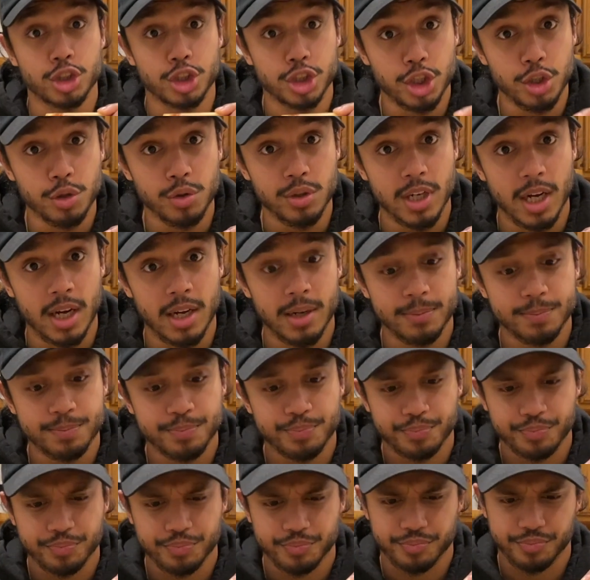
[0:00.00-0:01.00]
tuna,
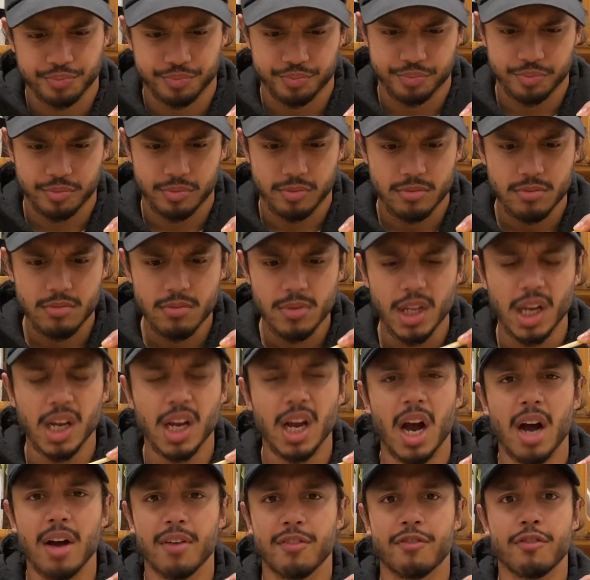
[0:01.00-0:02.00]

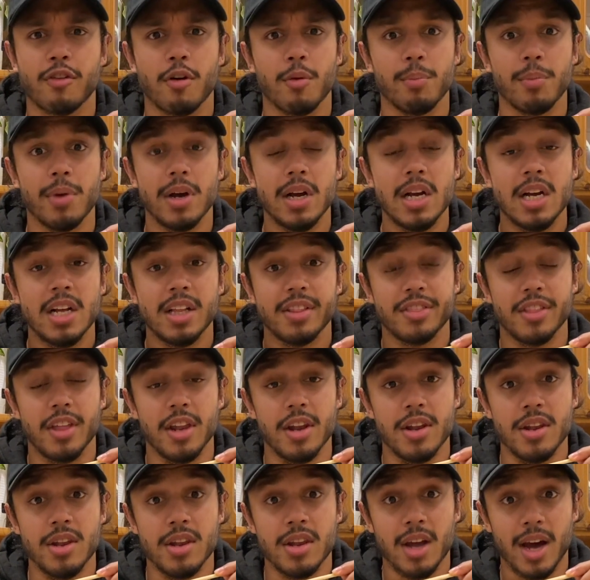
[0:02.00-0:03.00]
cut from the
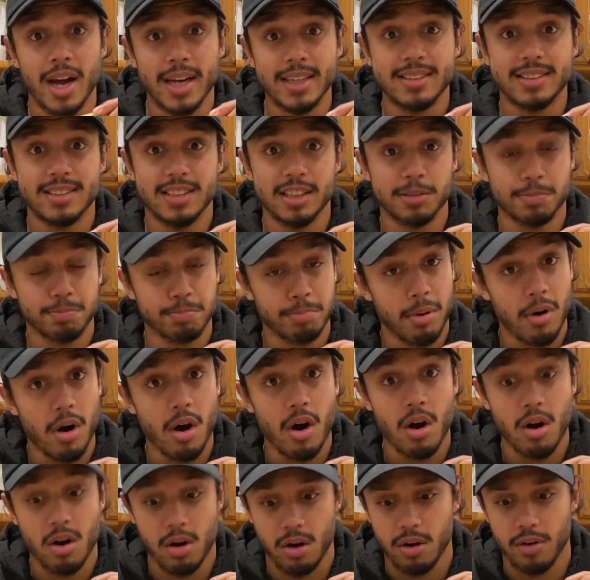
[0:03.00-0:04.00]
nicest
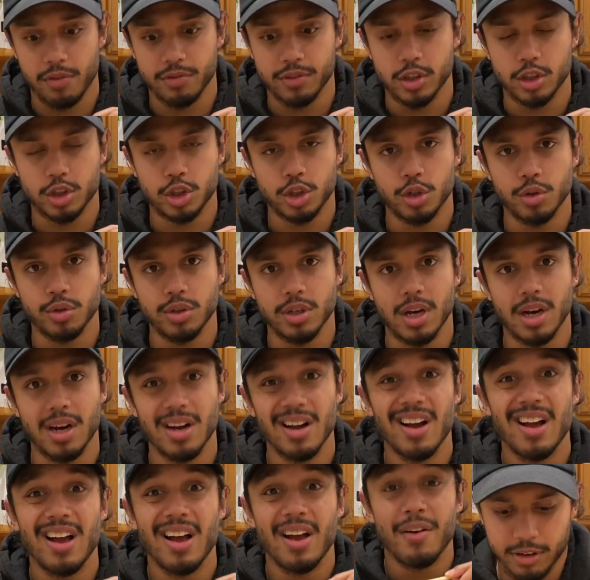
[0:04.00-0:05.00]
part of the
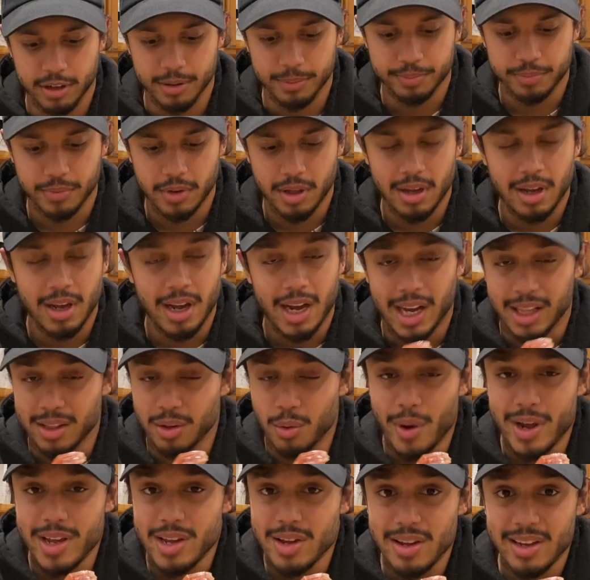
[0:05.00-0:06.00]
tuna. And the
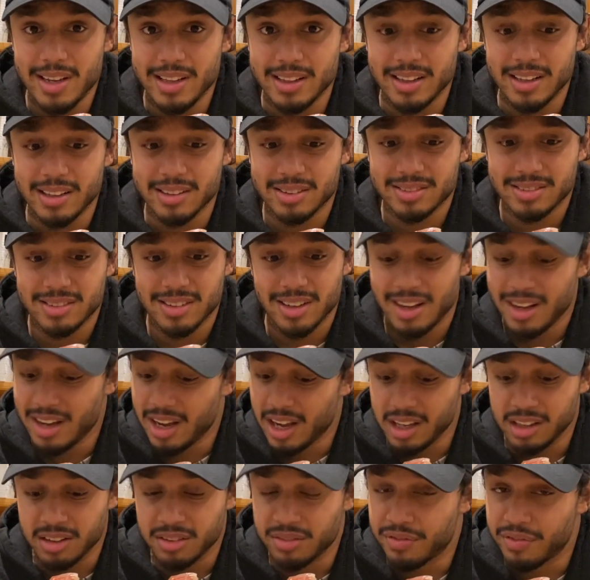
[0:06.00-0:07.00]
way you eat this
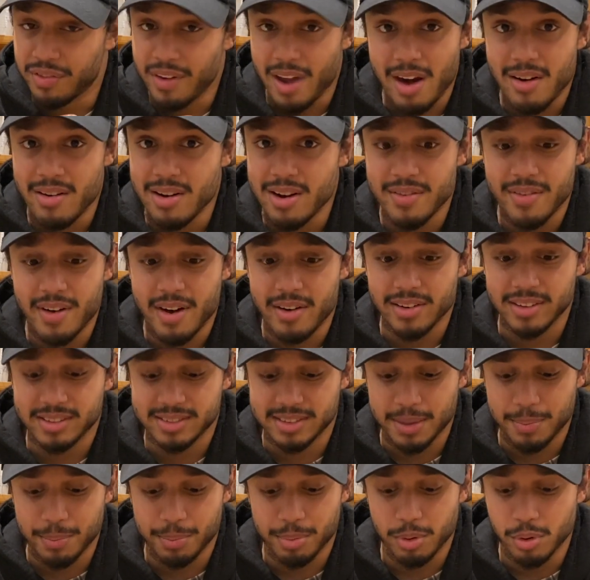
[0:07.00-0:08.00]
is very, very
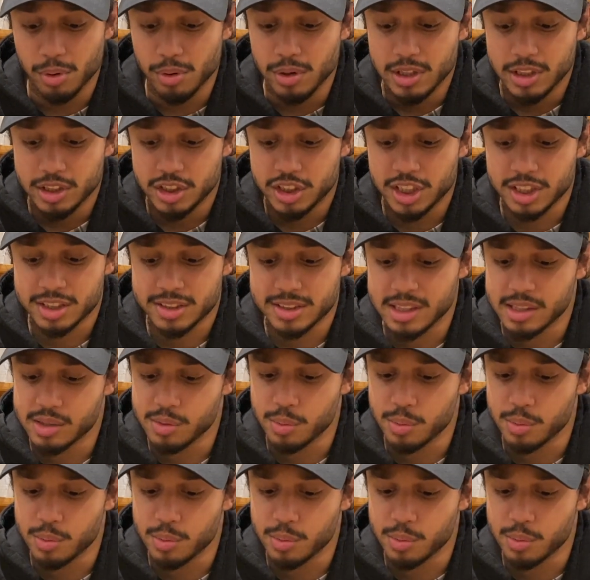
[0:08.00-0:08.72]
simple. Just as